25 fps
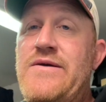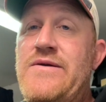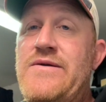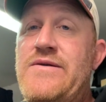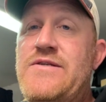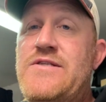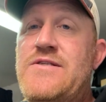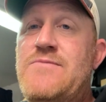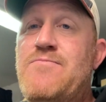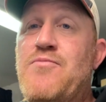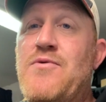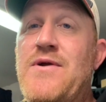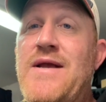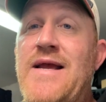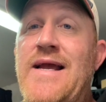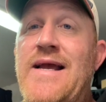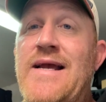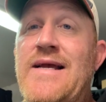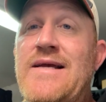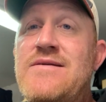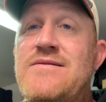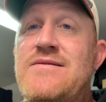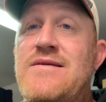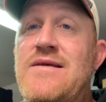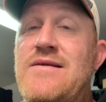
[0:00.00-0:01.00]

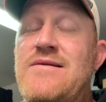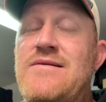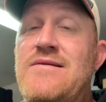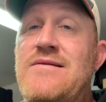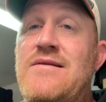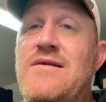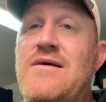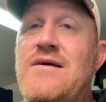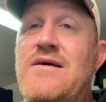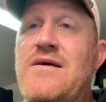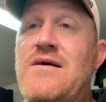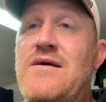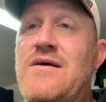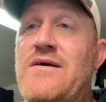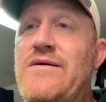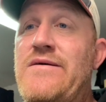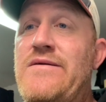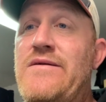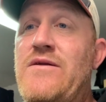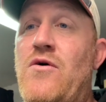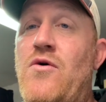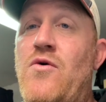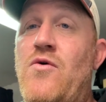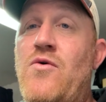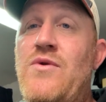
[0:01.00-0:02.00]
springs and
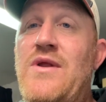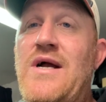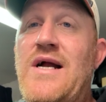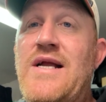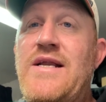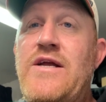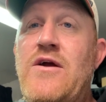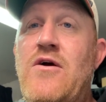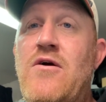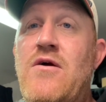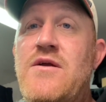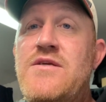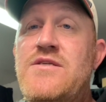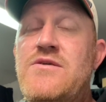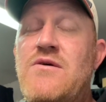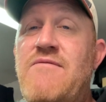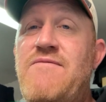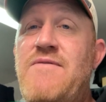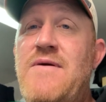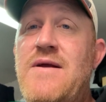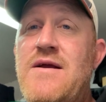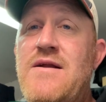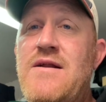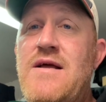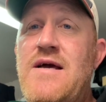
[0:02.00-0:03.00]
the whole 9 yards, so I
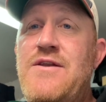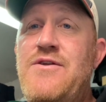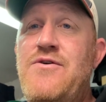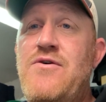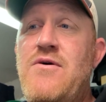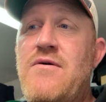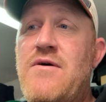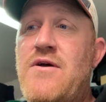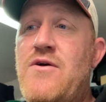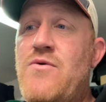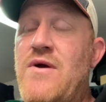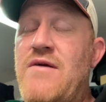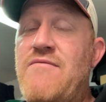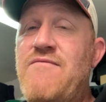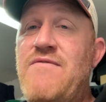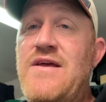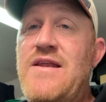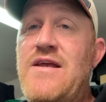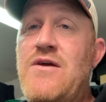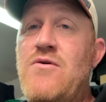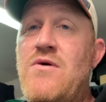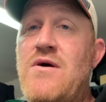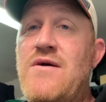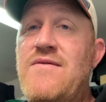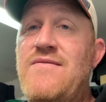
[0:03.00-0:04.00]
figured I'd do a quick
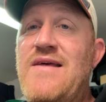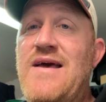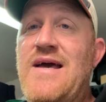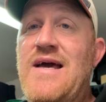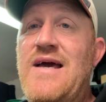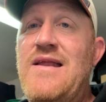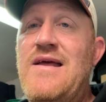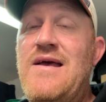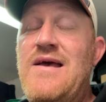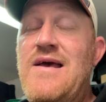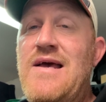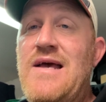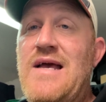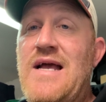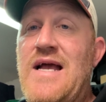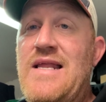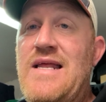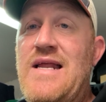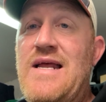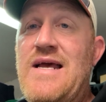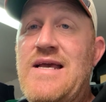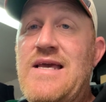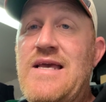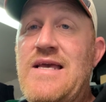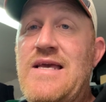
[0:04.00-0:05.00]
video on that, and
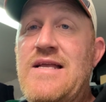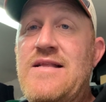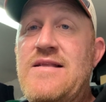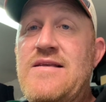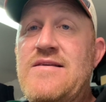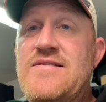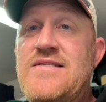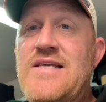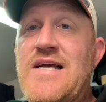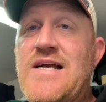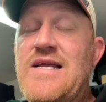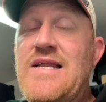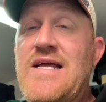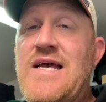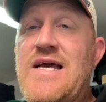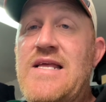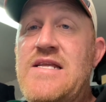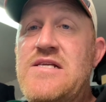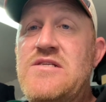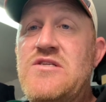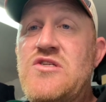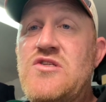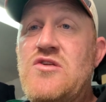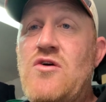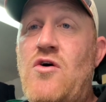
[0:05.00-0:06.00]
then I can get the second head
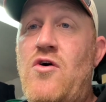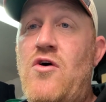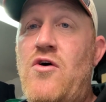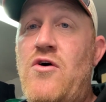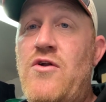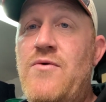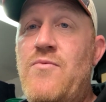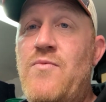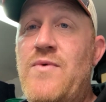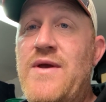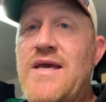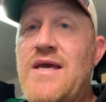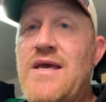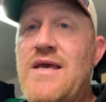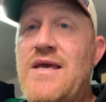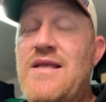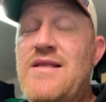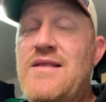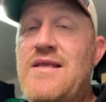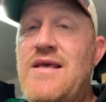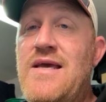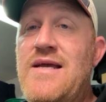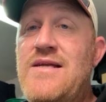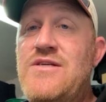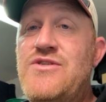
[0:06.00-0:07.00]
installed and we can
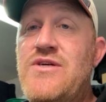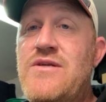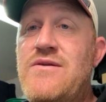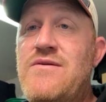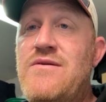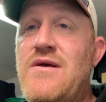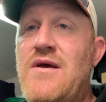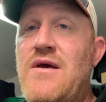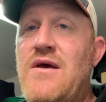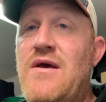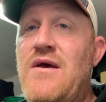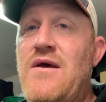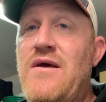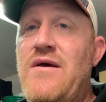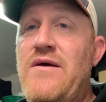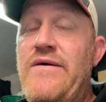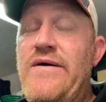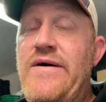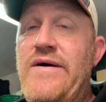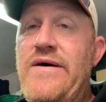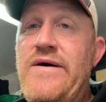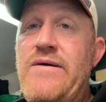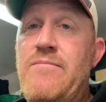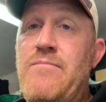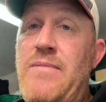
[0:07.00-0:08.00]
get the engine
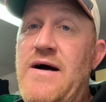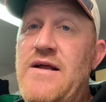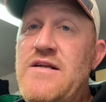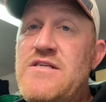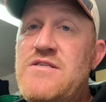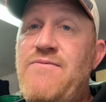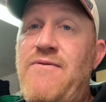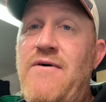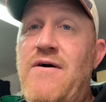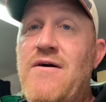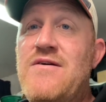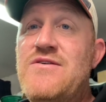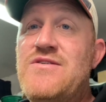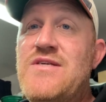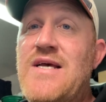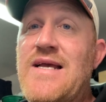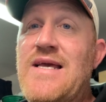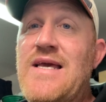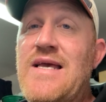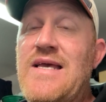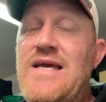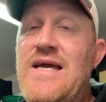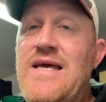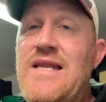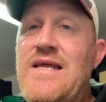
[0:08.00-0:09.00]
about as far as I
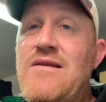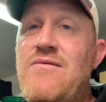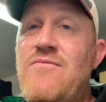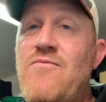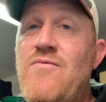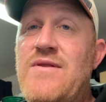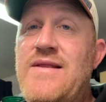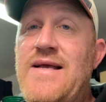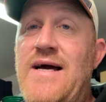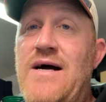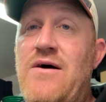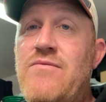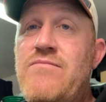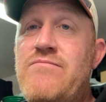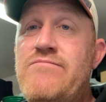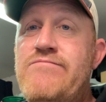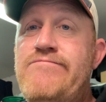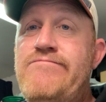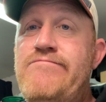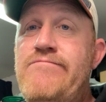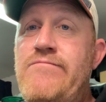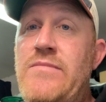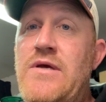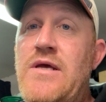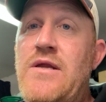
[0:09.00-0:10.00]
can get it
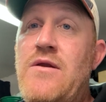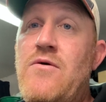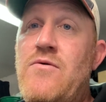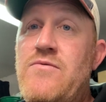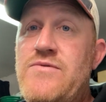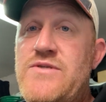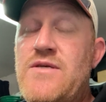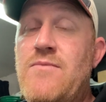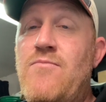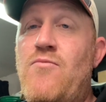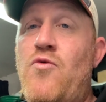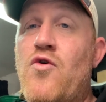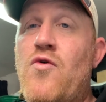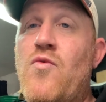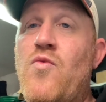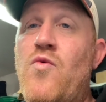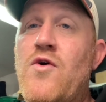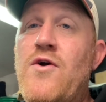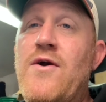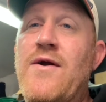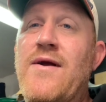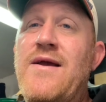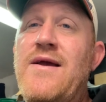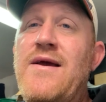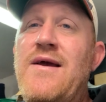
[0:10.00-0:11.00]
without, some more
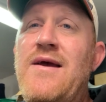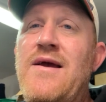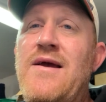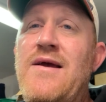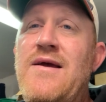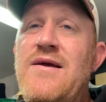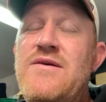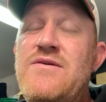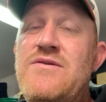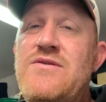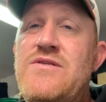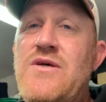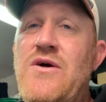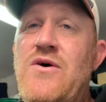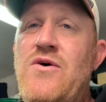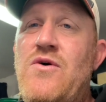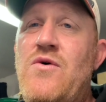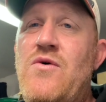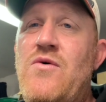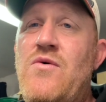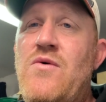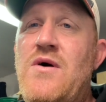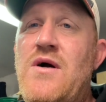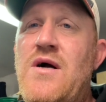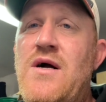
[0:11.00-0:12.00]
work.
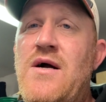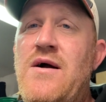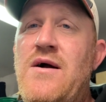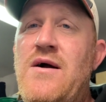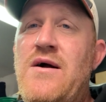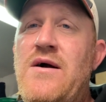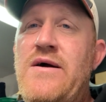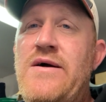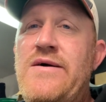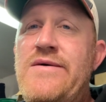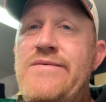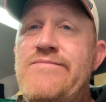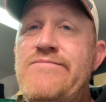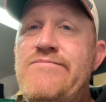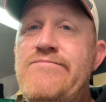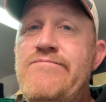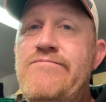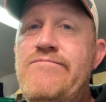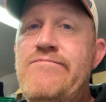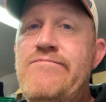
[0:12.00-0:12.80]
So